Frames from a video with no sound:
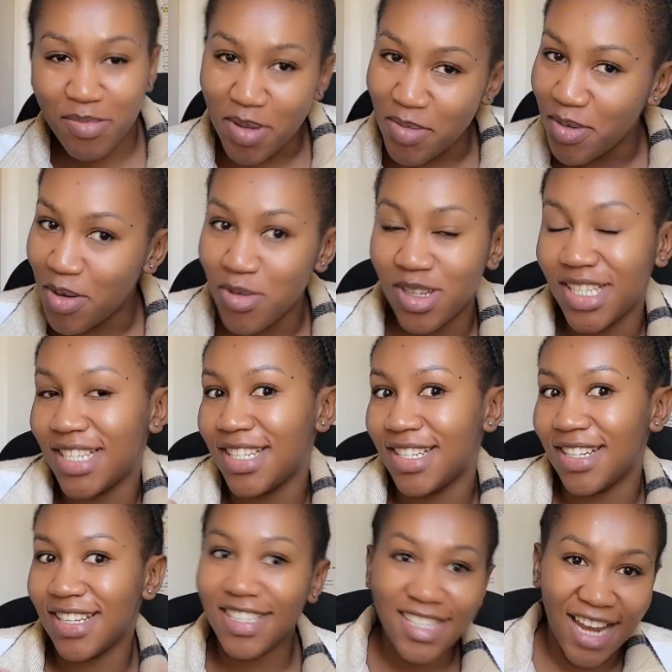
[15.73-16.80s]
people who
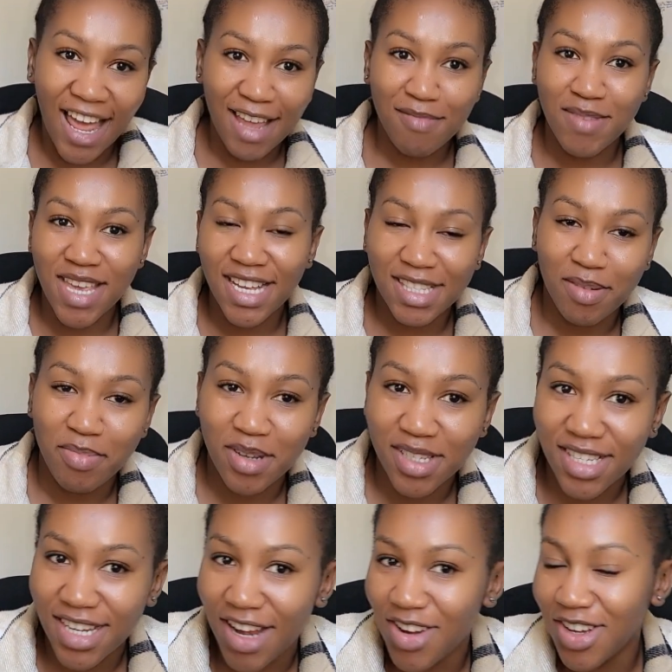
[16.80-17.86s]
just like me as a
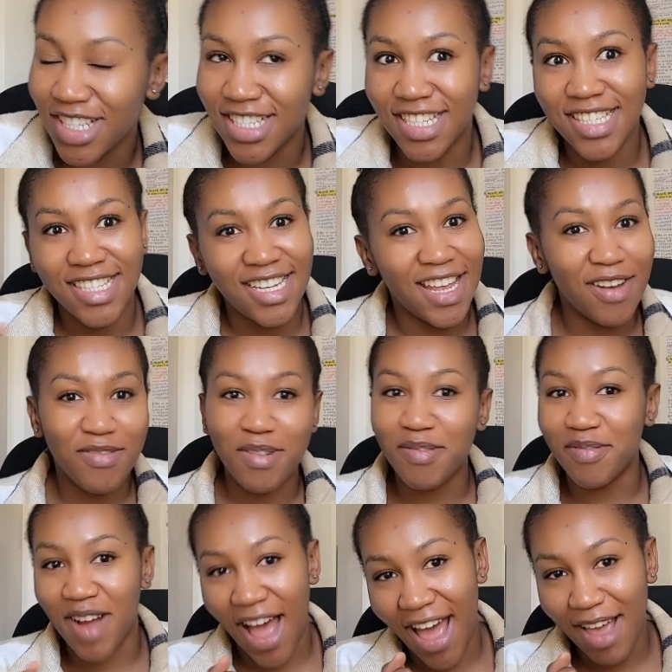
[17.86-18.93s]
person and who are just here for
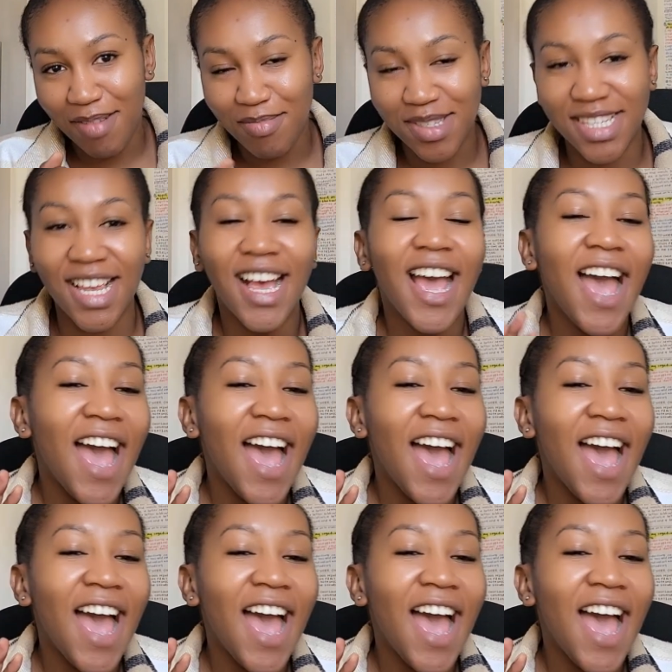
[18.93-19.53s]
vibes.